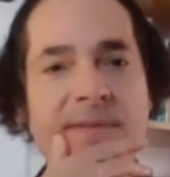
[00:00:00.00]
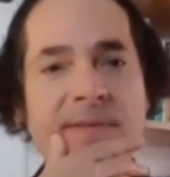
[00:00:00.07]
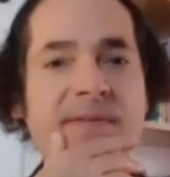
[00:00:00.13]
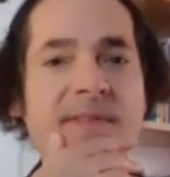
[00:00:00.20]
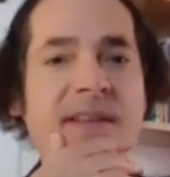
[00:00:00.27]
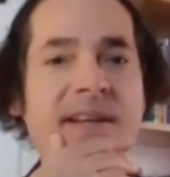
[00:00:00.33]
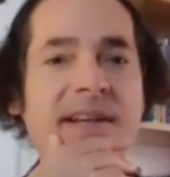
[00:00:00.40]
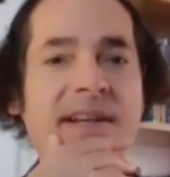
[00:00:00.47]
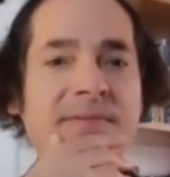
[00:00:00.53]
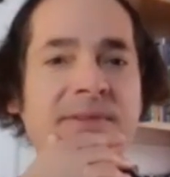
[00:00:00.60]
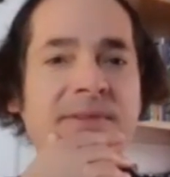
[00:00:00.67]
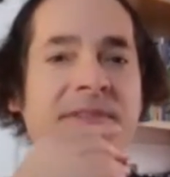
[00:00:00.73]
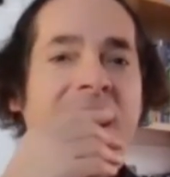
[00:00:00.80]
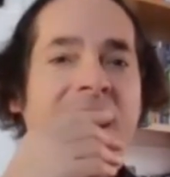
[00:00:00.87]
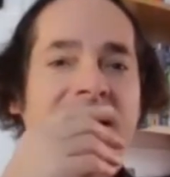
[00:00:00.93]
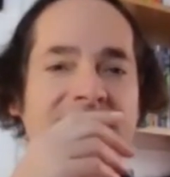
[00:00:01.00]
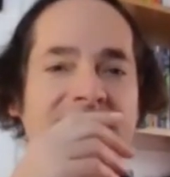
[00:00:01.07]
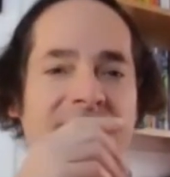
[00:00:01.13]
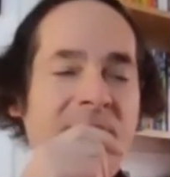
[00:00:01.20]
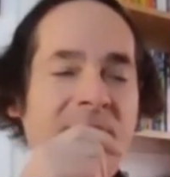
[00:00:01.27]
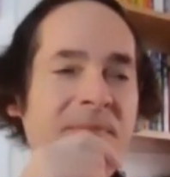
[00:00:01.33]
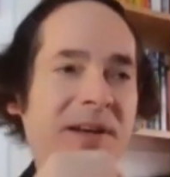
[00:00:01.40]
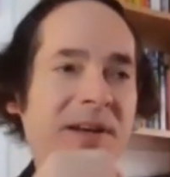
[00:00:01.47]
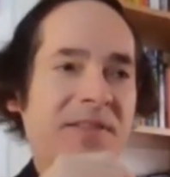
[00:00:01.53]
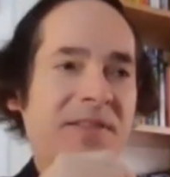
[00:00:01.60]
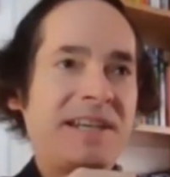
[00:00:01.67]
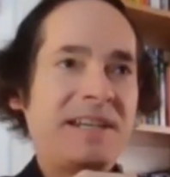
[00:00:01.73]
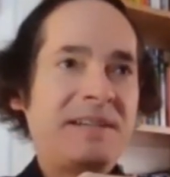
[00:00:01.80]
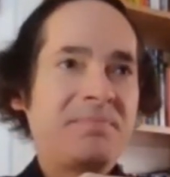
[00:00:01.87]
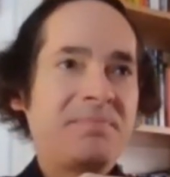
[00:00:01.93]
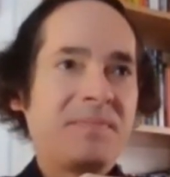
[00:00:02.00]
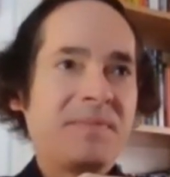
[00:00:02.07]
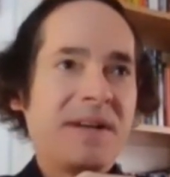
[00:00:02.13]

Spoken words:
Askar about the